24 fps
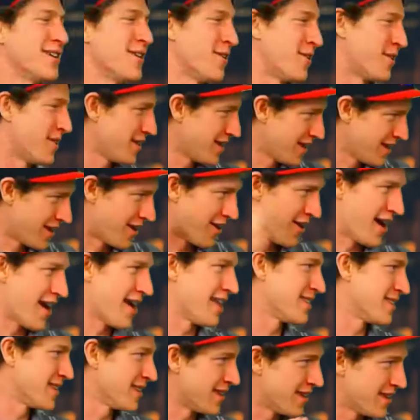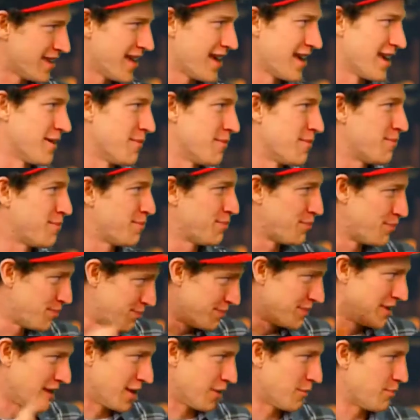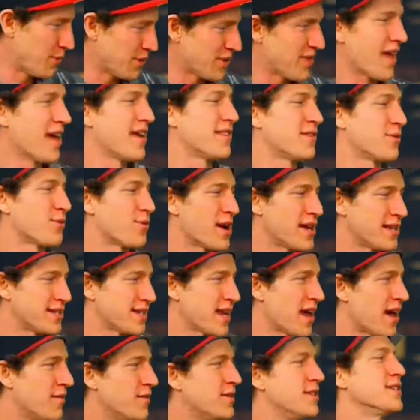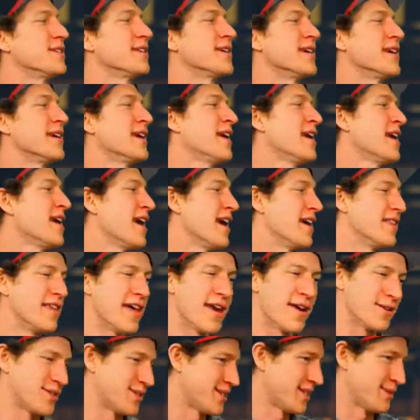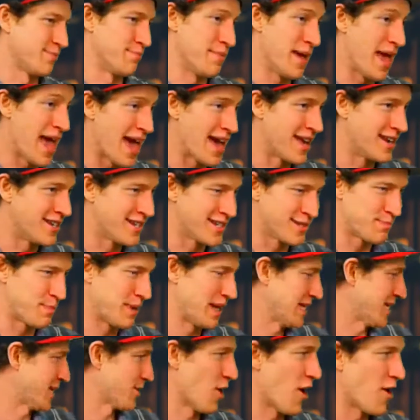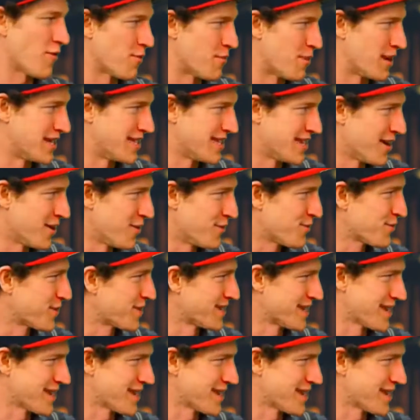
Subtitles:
So I had to put that to rest, obviously. And then I was just mad, just pissed off at myself